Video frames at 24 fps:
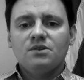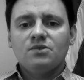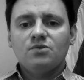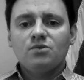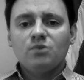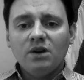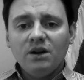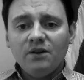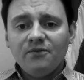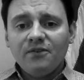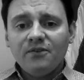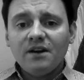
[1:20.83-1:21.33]

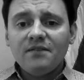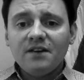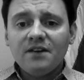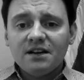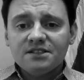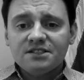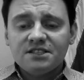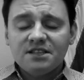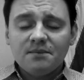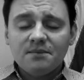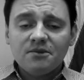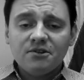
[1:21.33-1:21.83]
25
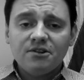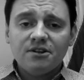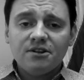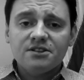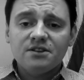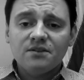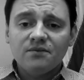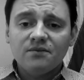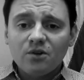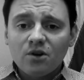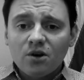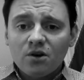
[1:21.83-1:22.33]
House
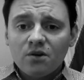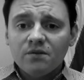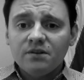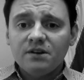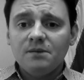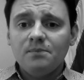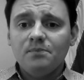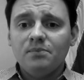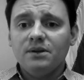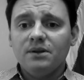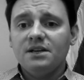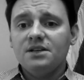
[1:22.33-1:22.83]
Democrats have
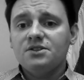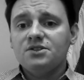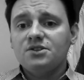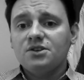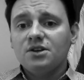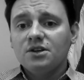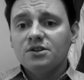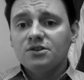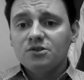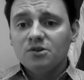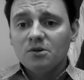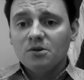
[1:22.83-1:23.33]
already
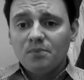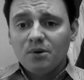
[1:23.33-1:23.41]
pledged to